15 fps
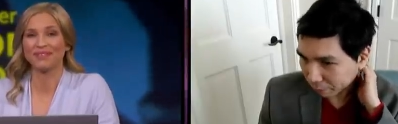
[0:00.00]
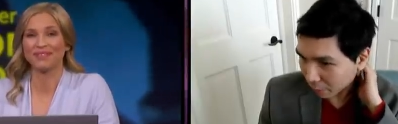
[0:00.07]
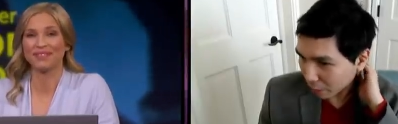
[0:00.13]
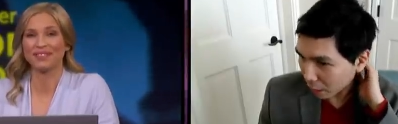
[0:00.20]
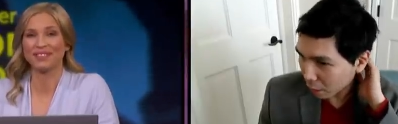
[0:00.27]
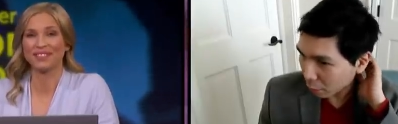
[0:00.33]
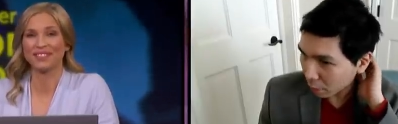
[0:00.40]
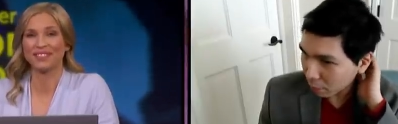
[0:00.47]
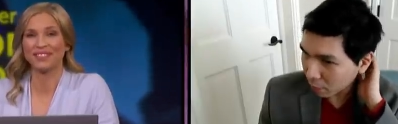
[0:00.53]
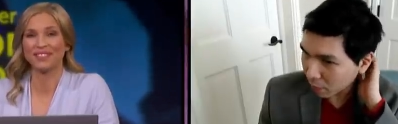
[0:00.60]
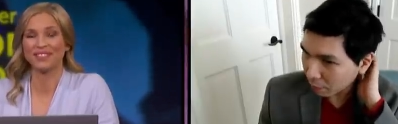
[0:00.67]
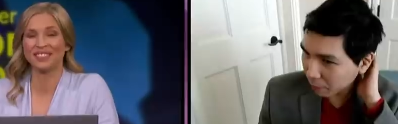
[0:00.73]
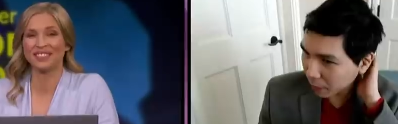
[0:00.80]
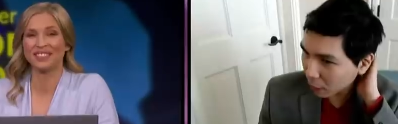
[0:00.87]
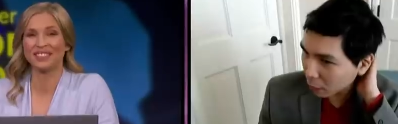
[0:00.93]
Speaker 1: so I'm very
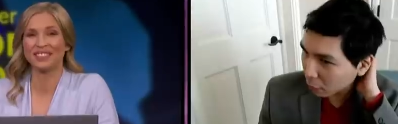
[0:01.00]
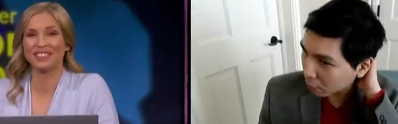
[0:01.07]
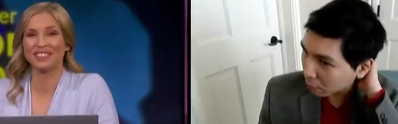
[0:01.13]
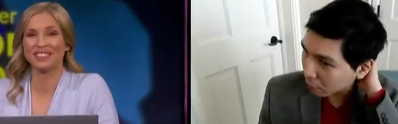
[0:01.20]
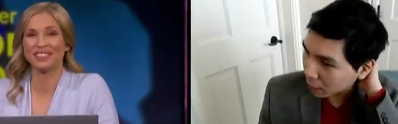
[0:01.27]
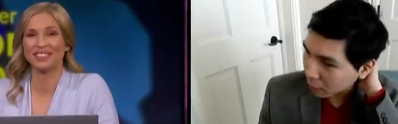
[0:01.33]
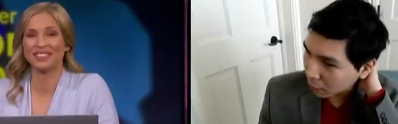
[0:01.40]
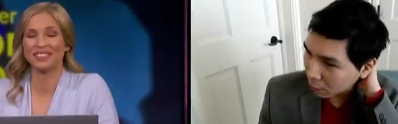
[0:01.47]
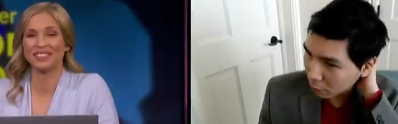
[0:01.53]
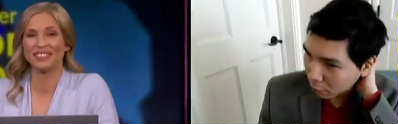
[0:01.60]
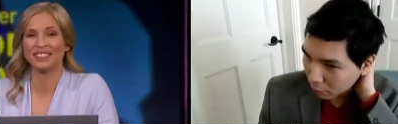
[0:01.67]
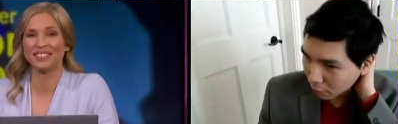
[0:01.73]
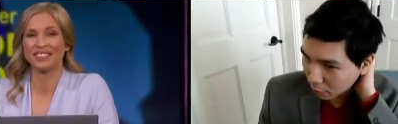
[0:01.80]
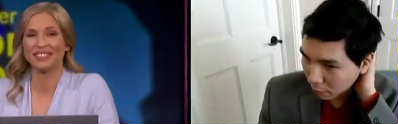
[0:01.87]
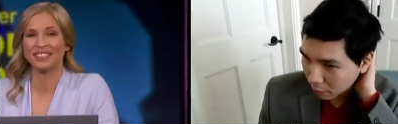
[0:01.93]
pleased because
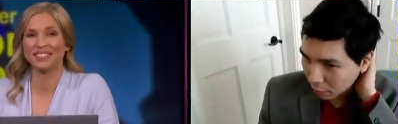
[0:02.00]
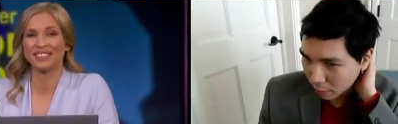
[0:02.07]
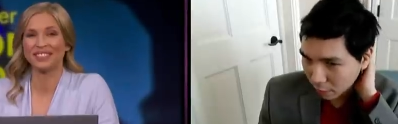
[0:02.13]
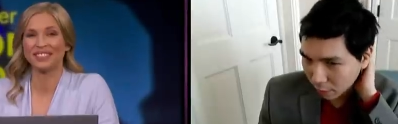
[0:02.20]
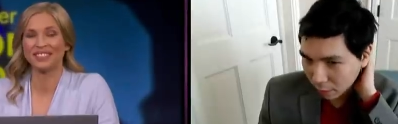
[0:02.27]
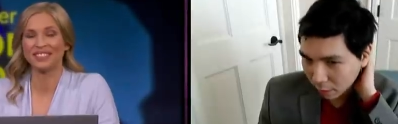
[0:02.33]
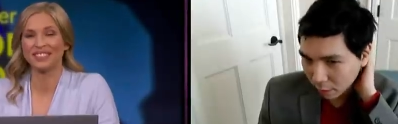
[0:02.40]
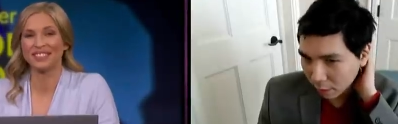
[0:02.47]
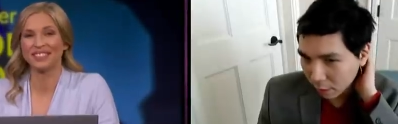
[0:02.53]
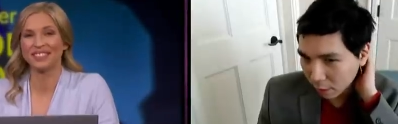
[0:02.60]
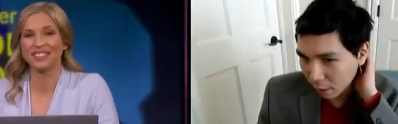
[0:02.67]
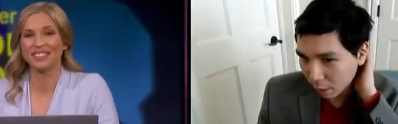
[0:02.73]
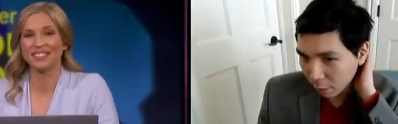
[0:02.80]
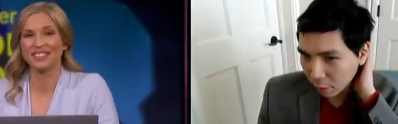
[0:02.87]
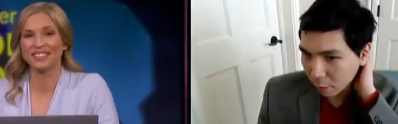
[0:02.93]
uh, I
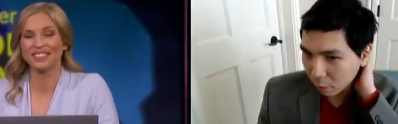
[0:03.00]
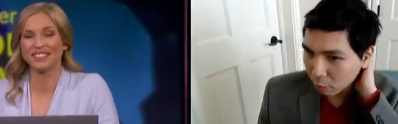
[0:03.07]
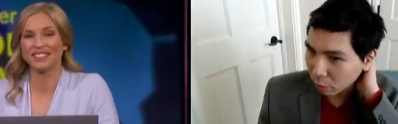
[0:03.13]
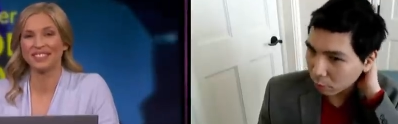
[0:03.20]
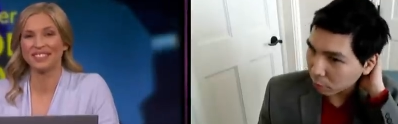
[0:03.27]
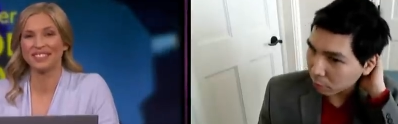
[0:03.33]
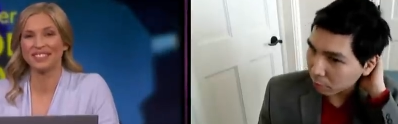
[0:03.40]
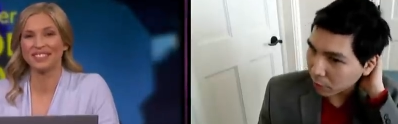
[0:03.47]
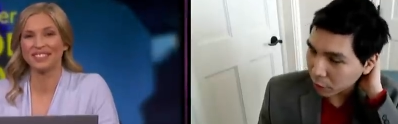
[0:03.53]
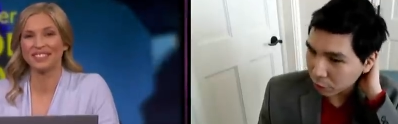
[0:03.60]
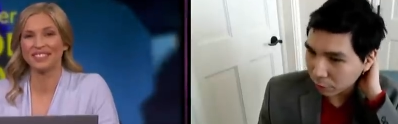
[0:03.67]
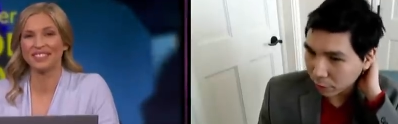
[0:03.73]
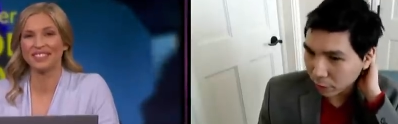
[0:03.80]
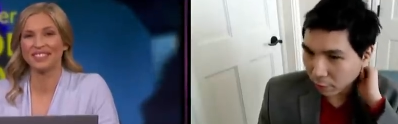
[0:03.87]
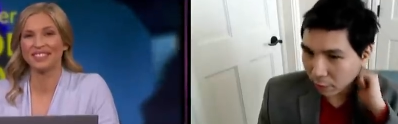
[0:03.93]
was able to put pressure with
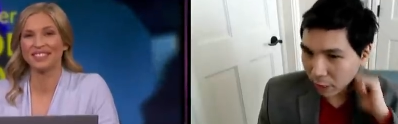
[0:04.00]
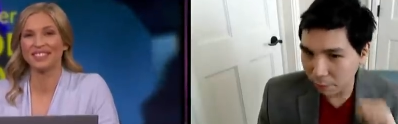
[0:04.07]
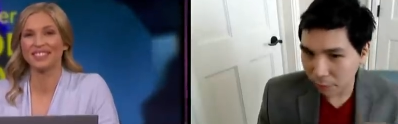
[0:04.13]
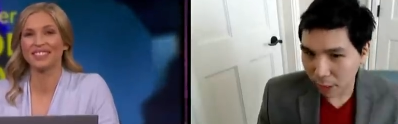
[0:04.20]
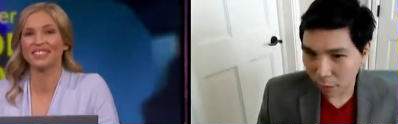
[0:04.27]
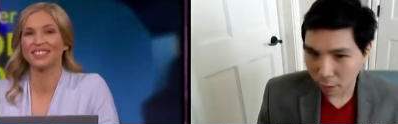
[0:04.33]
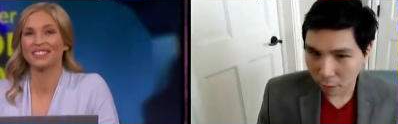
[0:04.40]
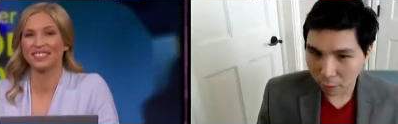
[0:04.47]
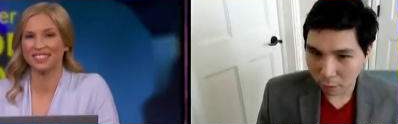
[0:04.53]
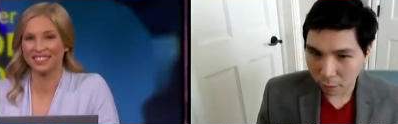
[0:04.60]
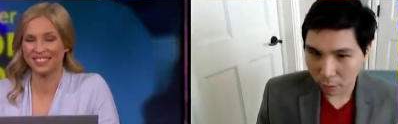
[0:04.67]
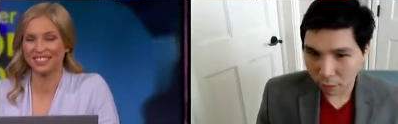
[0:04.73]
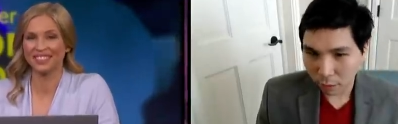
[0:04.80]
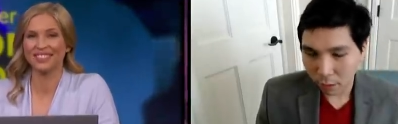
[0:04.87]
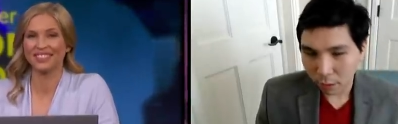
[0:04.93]
the white pieces.
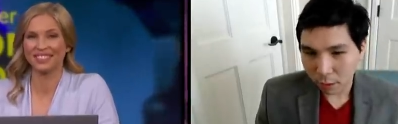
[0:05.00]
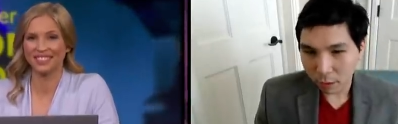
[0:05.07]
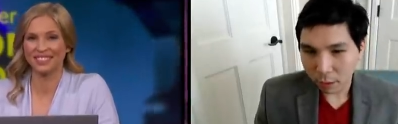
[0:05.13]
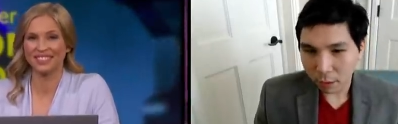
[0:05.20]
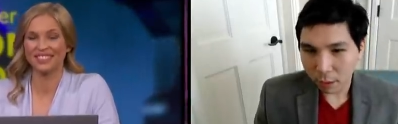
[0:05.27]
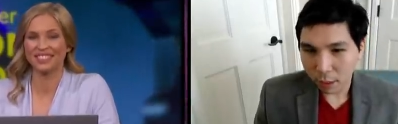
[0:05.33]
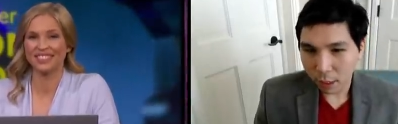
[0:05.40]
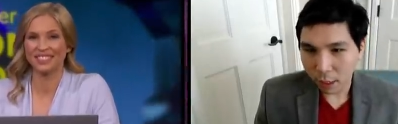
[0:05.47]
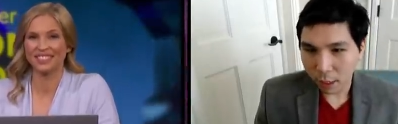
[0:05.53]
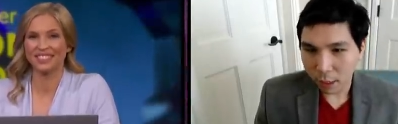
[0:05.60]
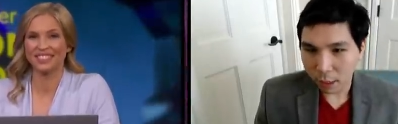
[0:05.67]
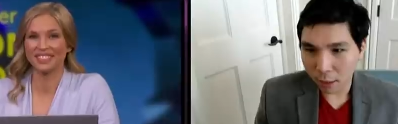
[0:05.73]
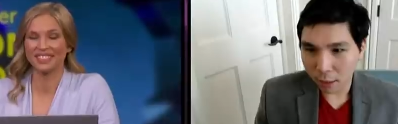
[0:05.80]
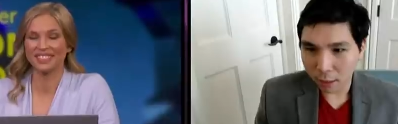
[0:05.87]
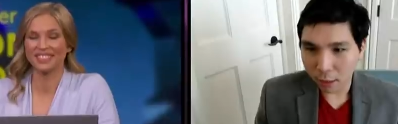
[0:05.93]
And
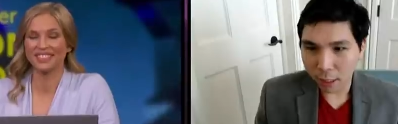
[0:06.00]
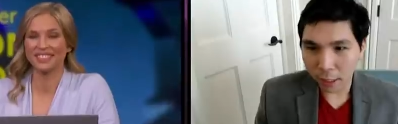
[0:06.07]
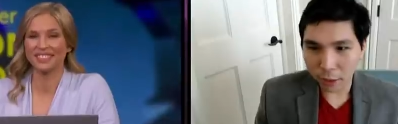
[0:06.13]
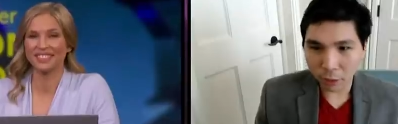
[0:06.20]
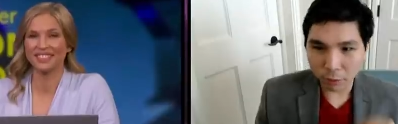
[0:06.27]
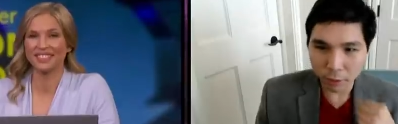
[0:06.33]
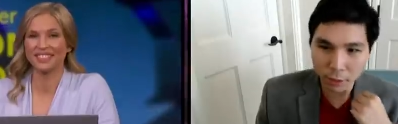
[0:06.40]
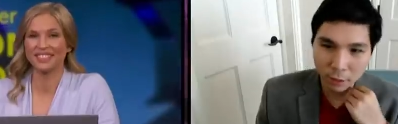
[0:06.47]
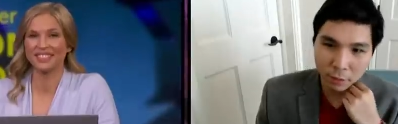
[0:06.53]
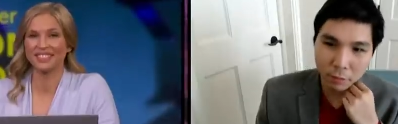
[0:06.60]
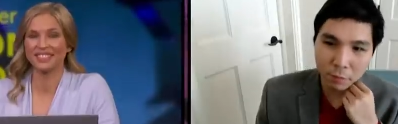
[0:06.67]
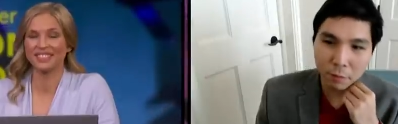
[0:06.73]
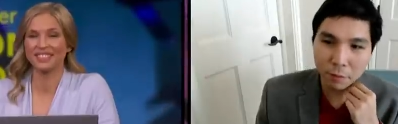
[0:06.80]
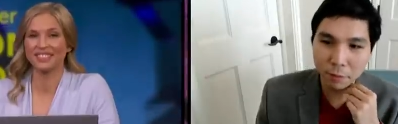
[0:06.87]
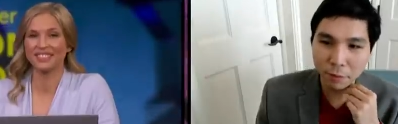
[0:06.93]
actually, we
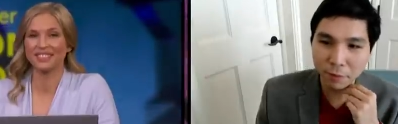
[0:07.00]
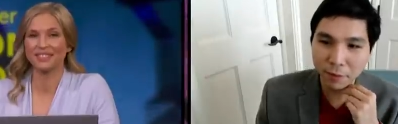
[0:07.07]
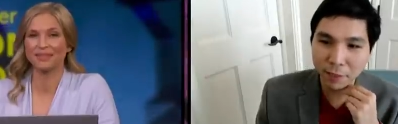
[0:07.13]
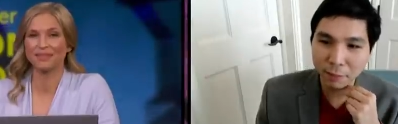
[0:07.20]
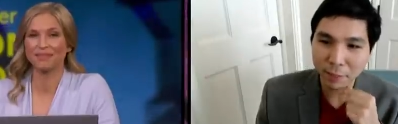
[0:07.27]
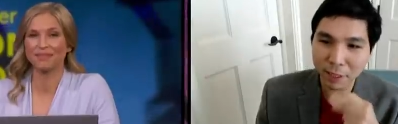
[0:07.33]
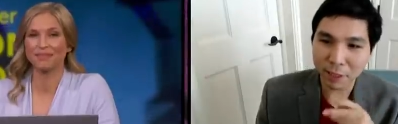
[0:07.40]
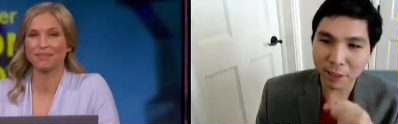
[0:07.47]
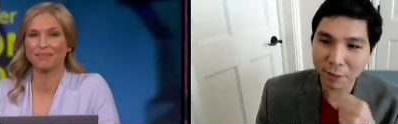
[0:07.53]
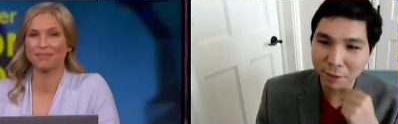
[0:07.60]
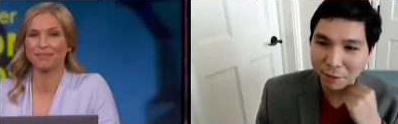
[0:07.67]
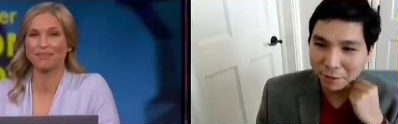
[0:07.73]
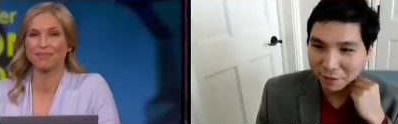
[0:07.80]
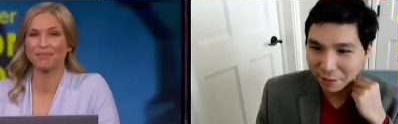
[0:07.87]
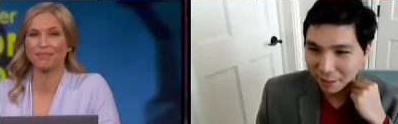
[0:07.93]
were following also
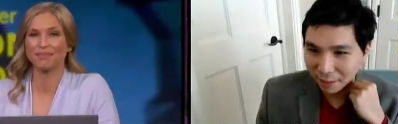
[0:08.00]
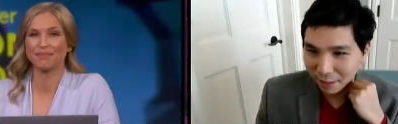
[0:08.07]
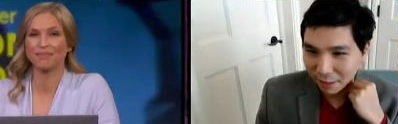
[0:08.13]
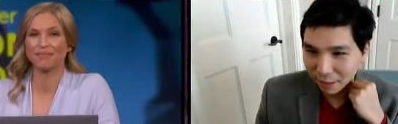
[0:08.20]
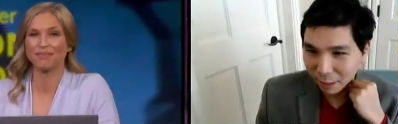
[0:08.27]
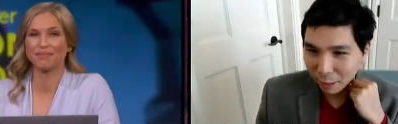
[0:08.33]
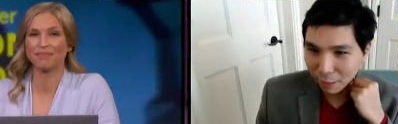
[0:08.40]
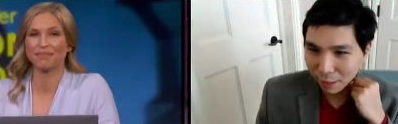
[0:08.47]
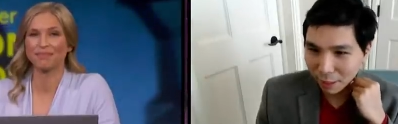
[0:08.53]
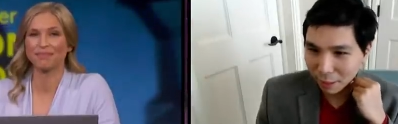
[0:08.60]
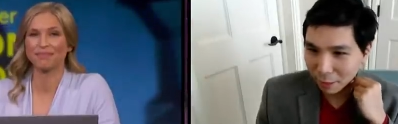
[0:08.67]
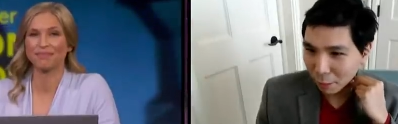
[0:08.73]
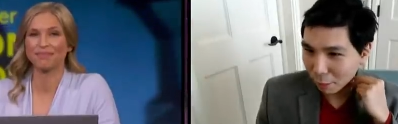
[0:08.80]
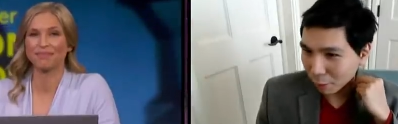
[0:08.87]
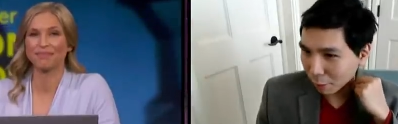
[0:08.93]
this line, this
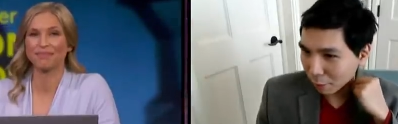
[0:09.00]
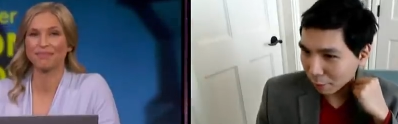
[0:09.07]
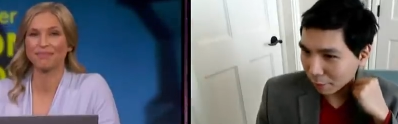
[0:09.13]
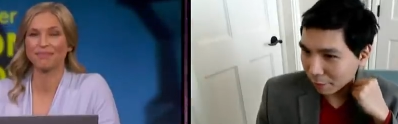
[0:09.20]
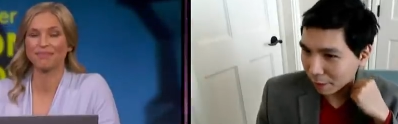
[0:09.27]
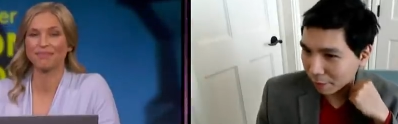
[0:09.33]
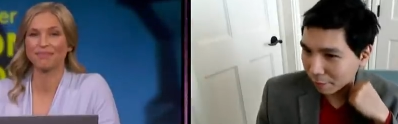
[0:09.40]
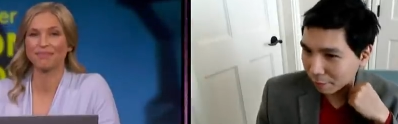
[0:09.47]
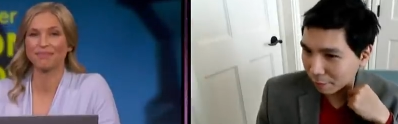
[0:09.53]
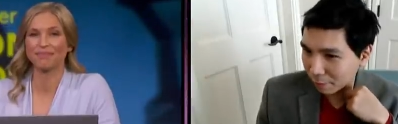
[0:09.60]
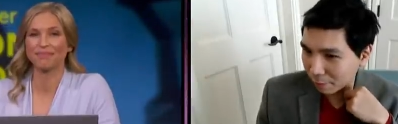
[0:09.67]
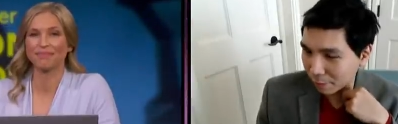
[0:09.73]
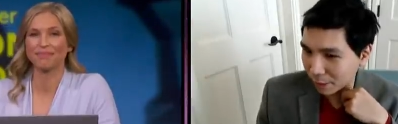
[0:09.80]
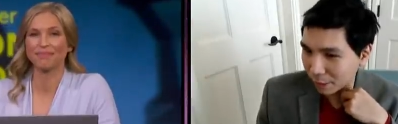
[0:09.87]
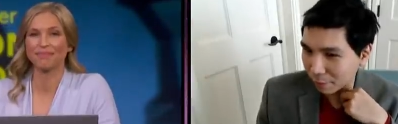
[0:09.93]
also from
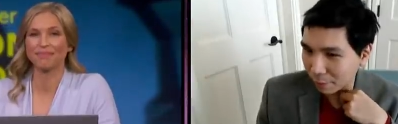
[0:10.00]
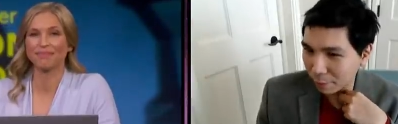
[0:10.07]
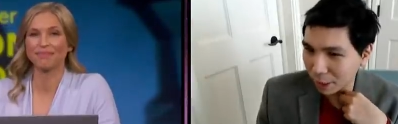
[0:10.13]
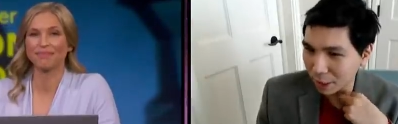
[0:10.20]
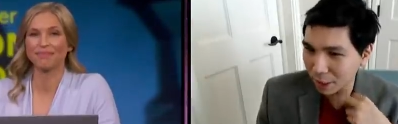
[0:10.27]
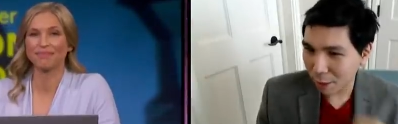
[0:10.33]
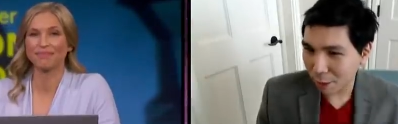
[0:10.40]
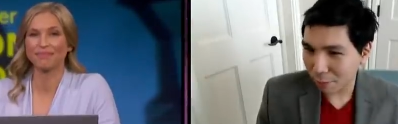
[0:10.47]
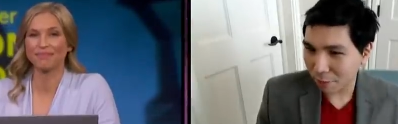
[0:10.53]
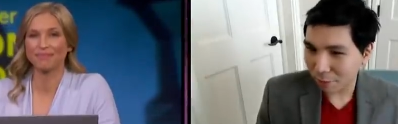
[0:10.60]
my from my Chessable